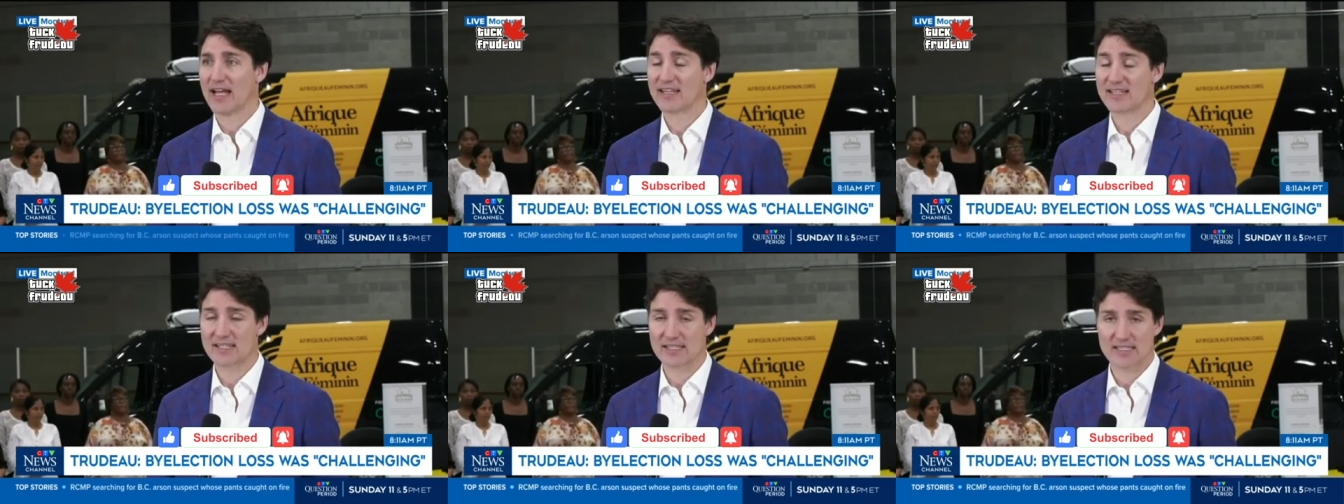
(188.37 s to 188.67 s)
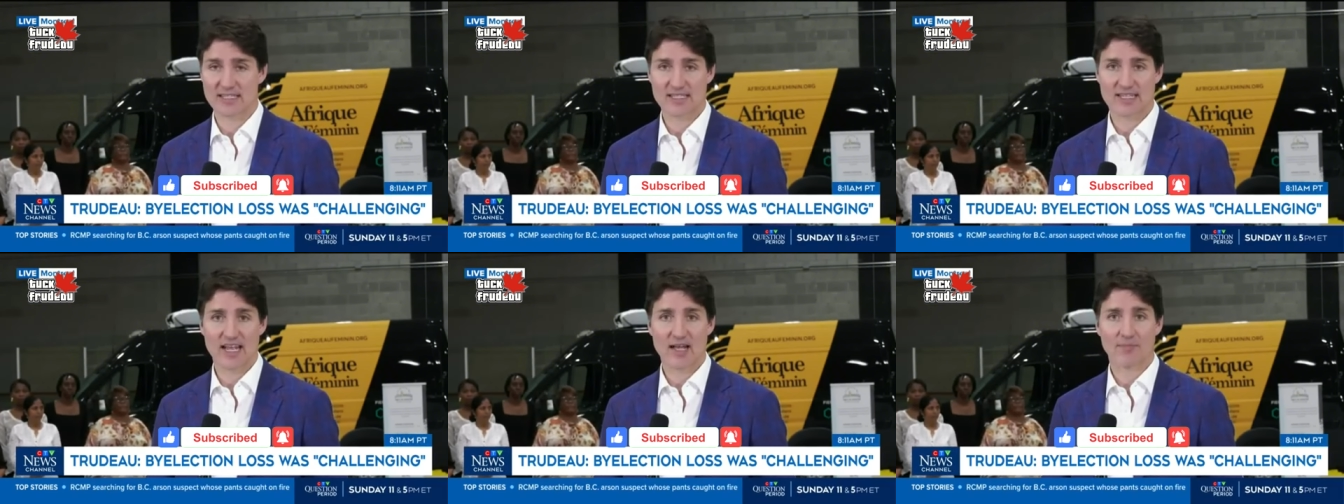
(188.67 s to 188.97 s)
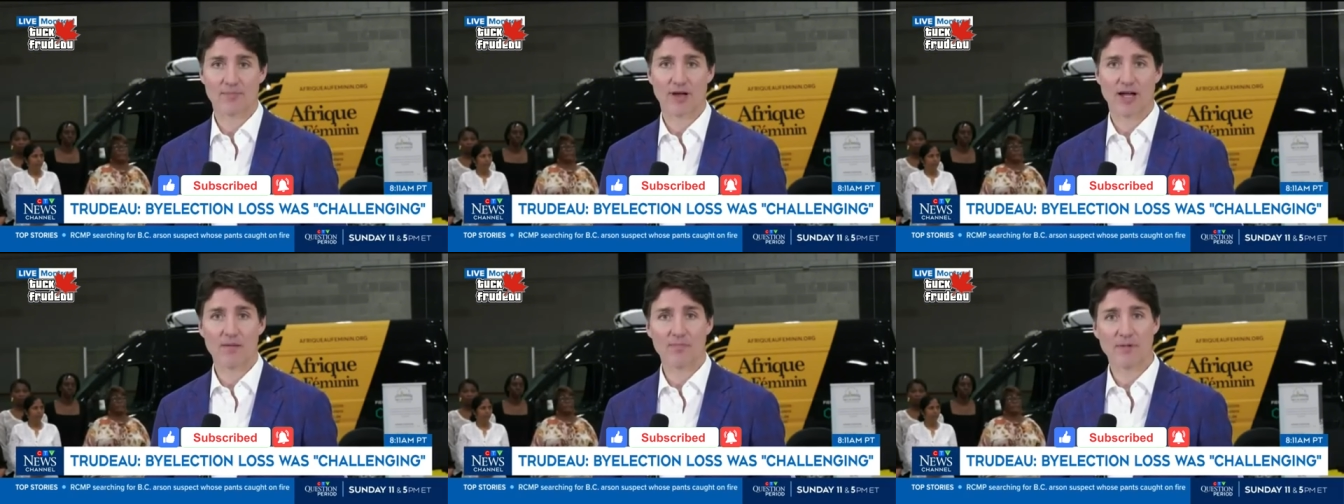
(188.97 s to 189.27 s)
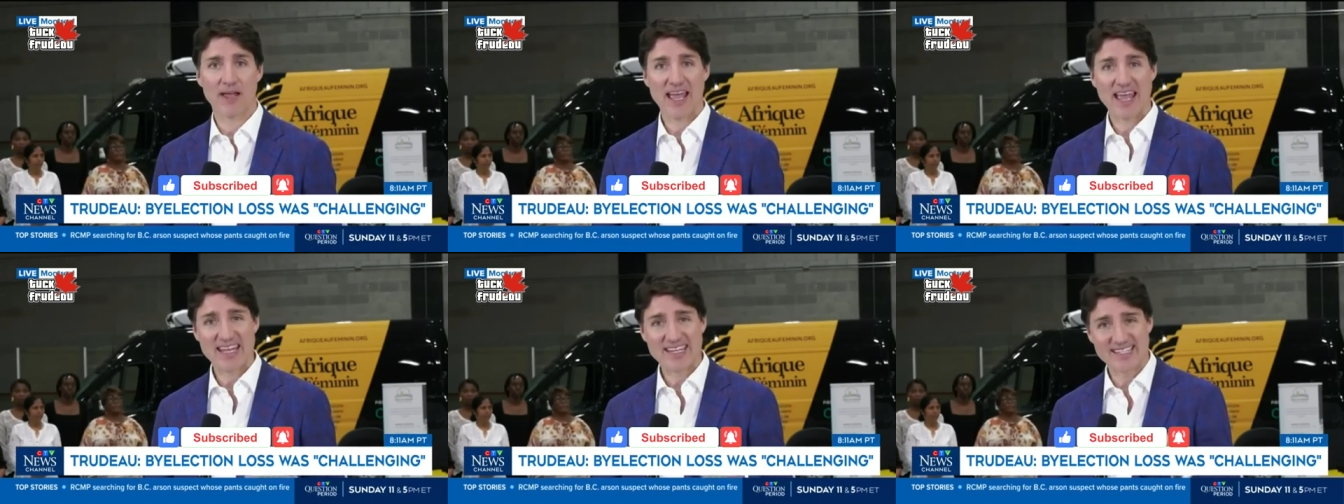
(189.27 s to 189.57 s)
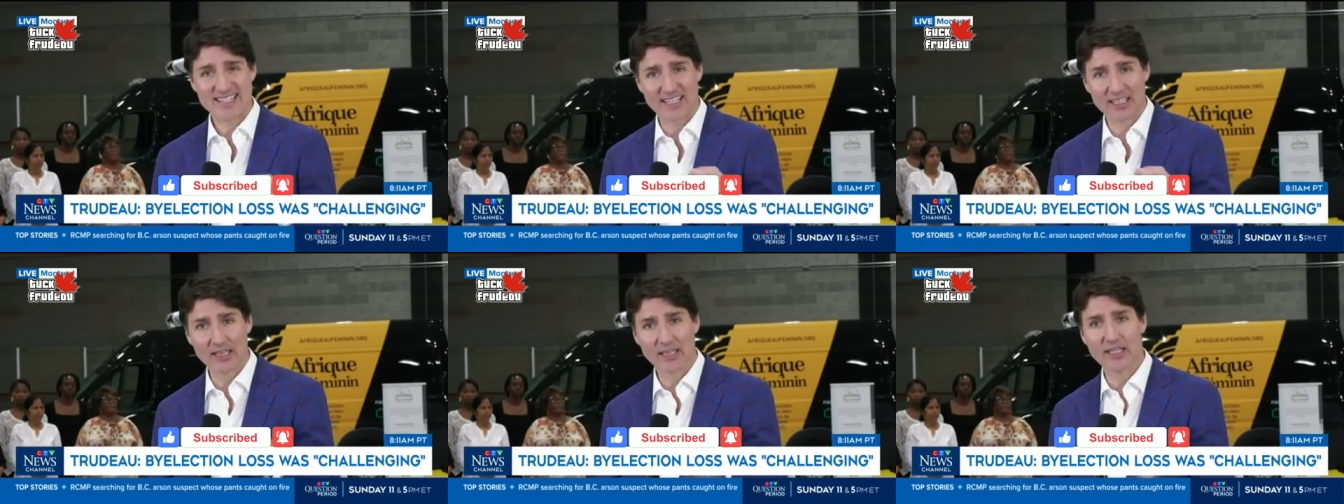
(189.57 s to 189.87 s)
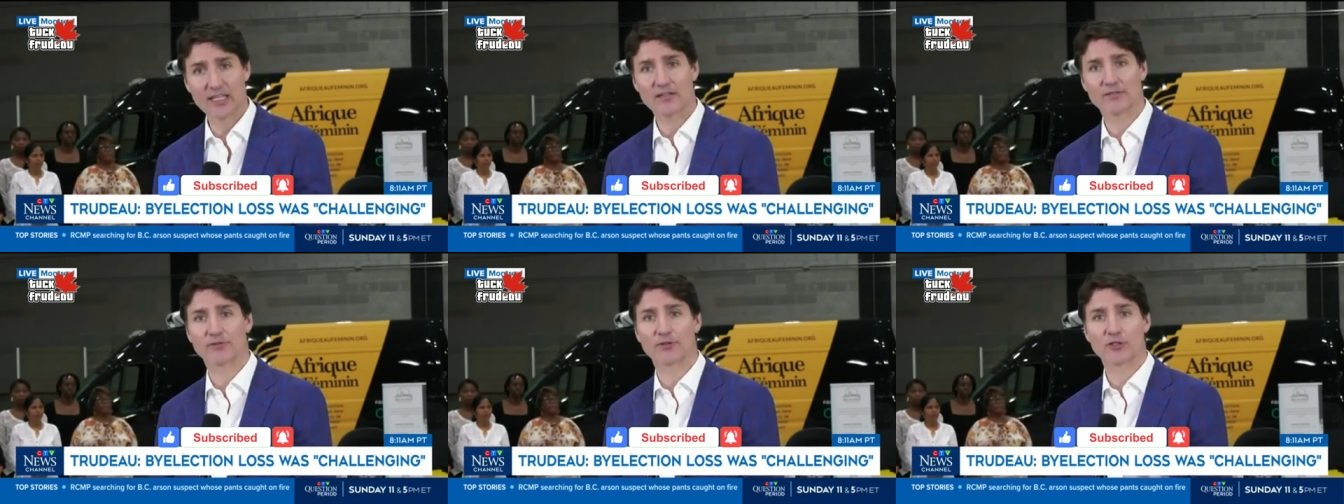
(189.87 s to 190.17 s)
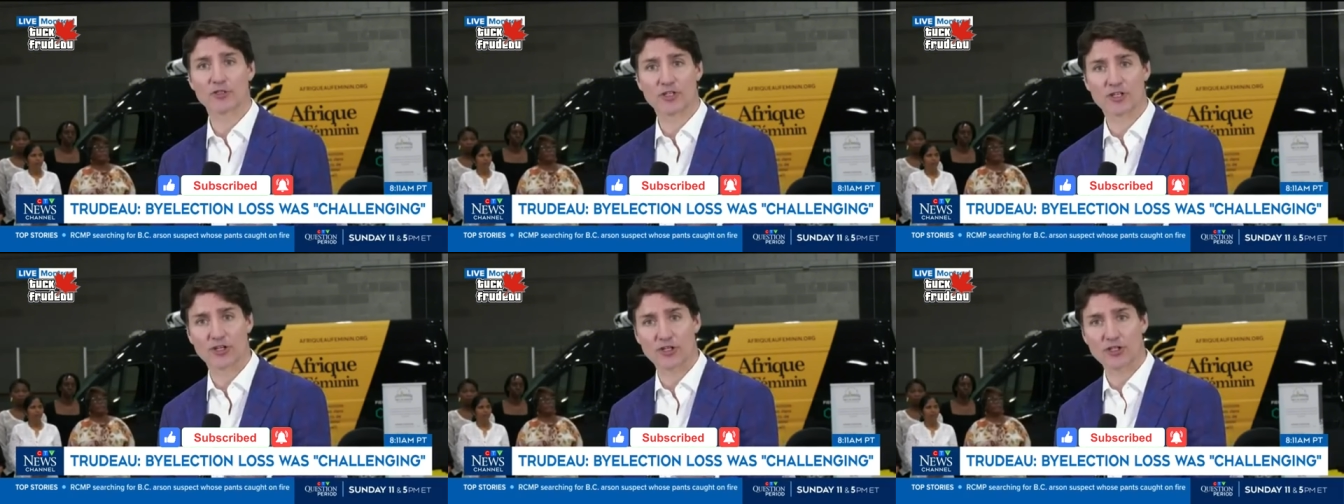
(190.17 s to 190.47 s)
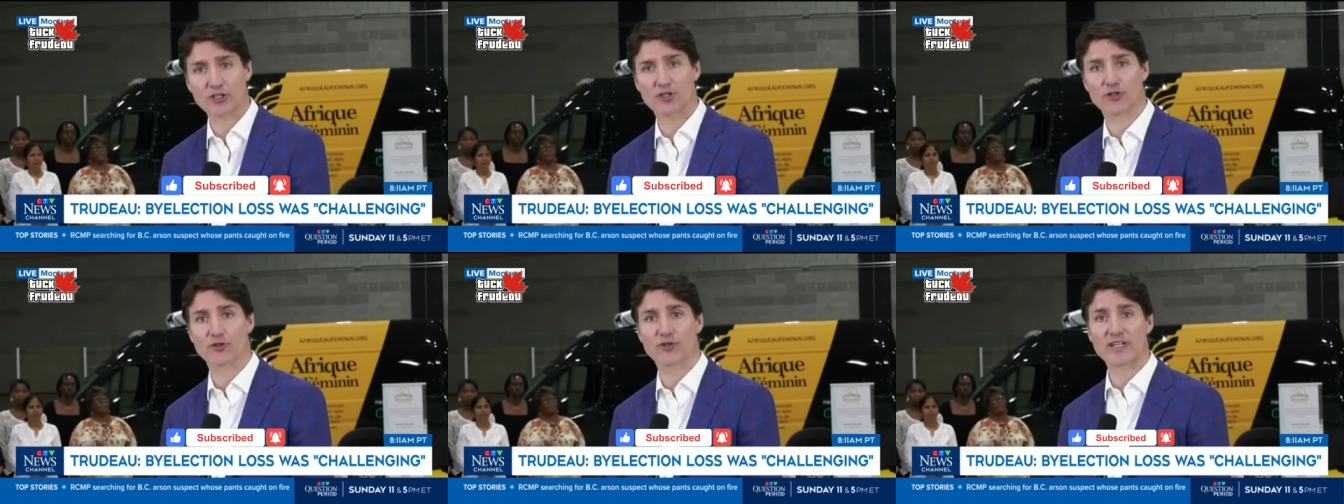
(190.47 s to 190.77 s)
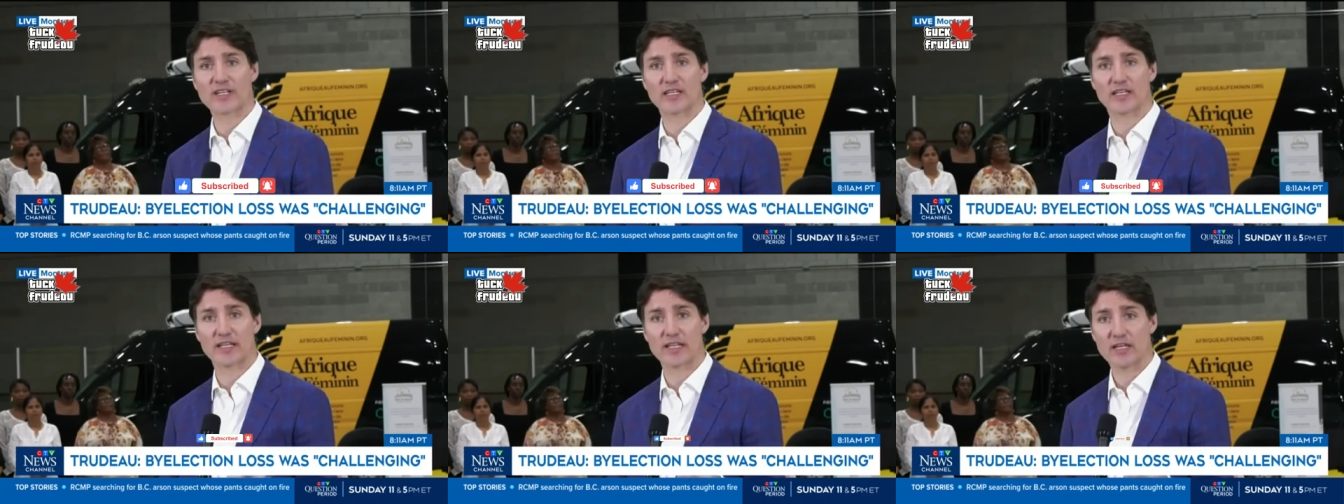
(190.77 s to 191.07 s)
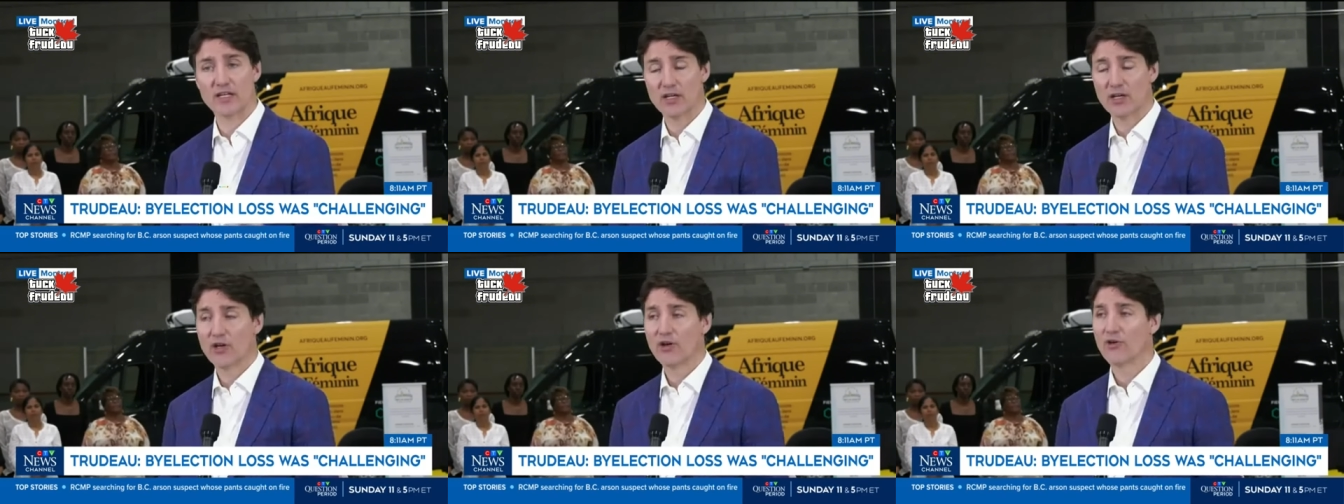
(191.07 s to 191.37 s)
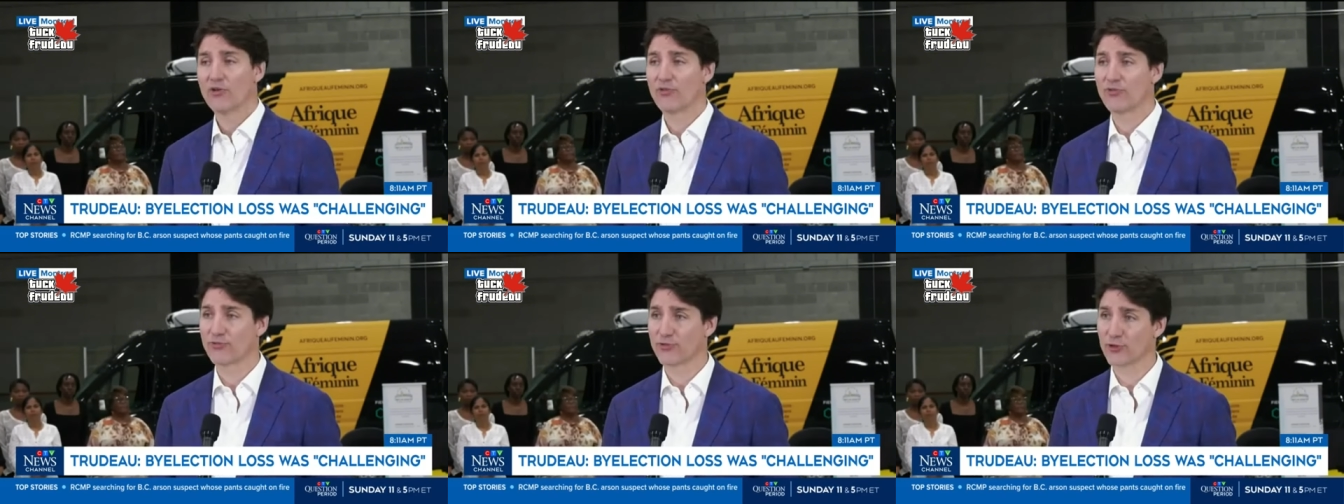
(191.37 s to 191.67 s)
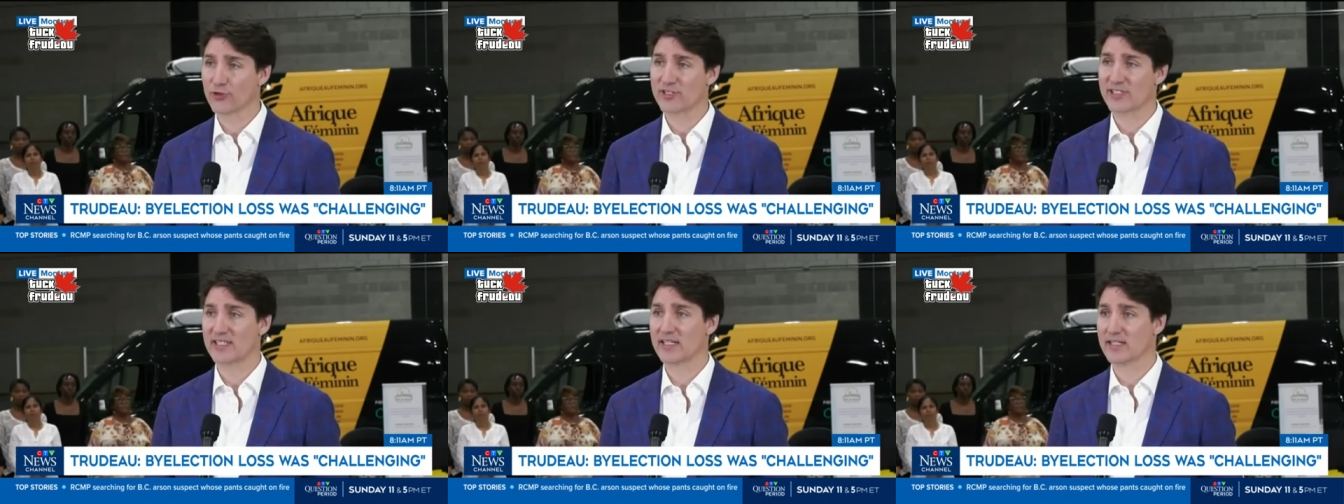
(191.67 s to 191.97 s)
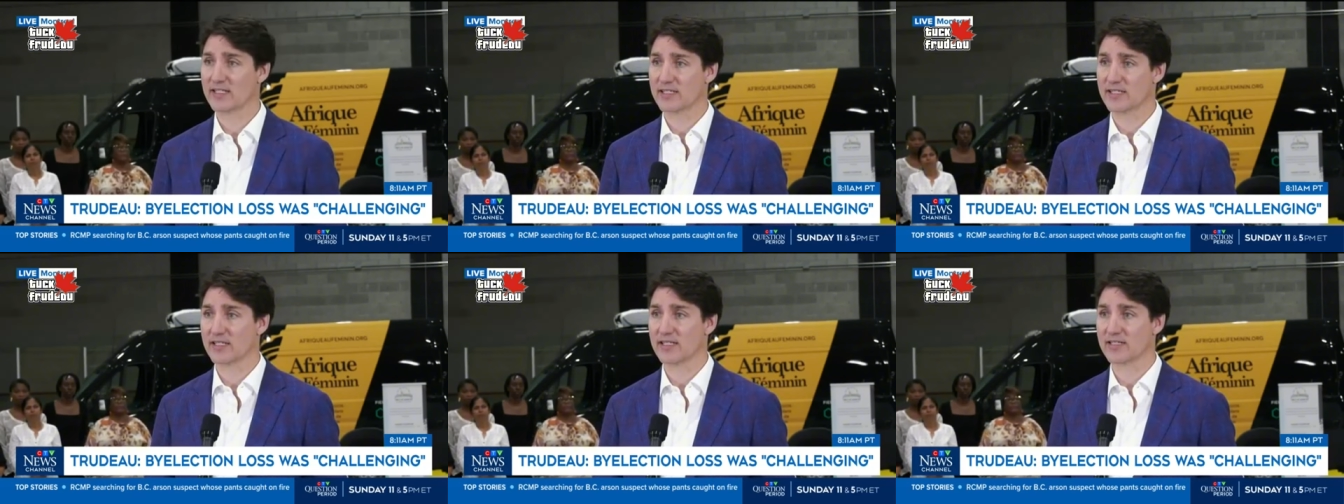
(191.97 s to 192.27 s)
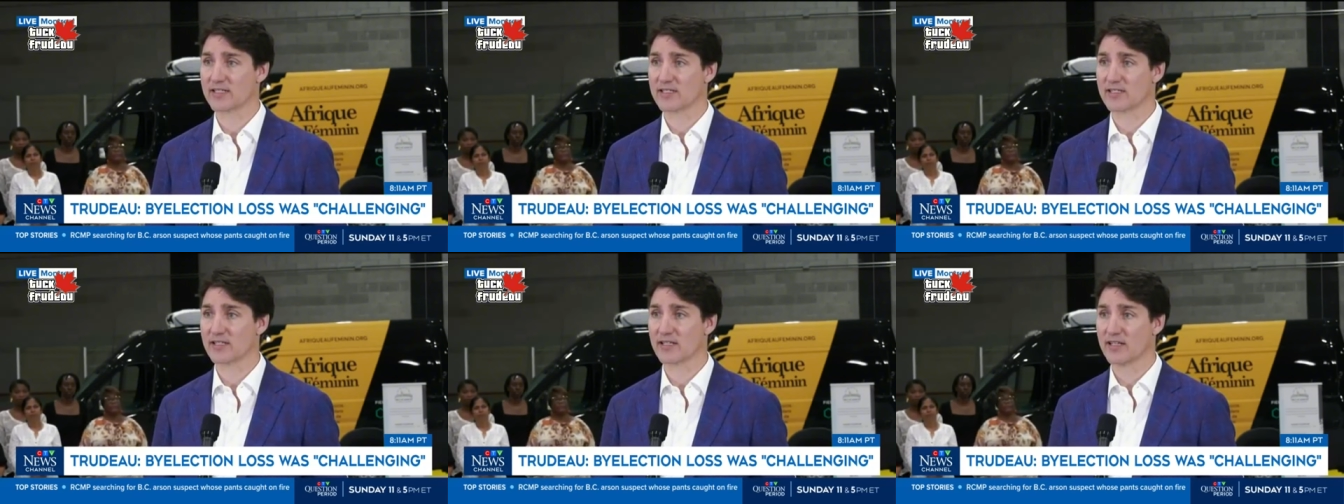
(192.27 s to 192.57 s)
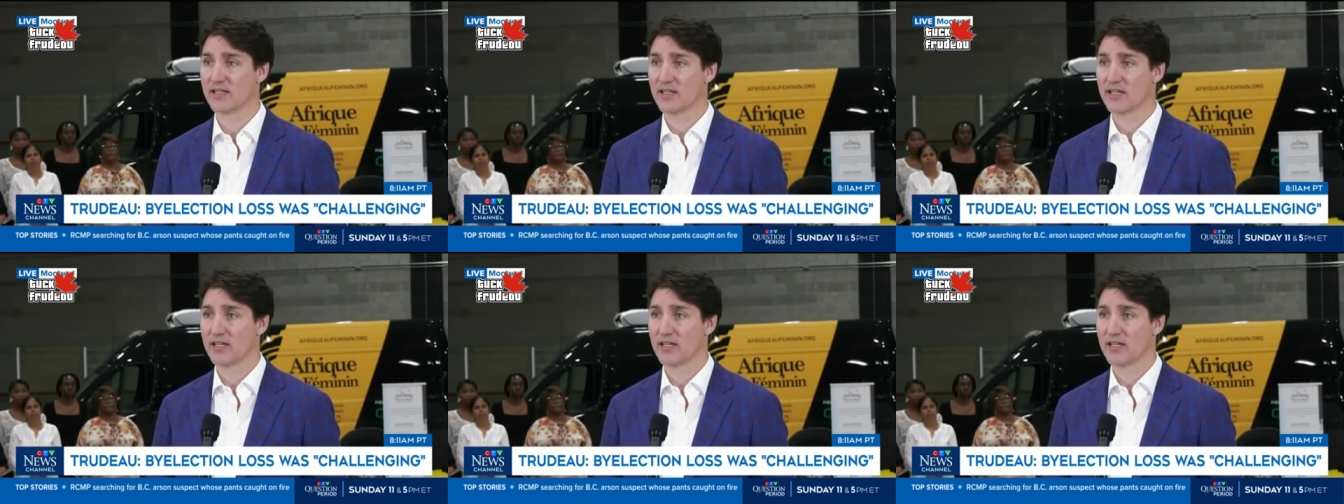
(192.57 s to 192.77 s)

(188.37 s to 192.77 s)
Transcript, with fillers: to step up and deliver concretely for citizens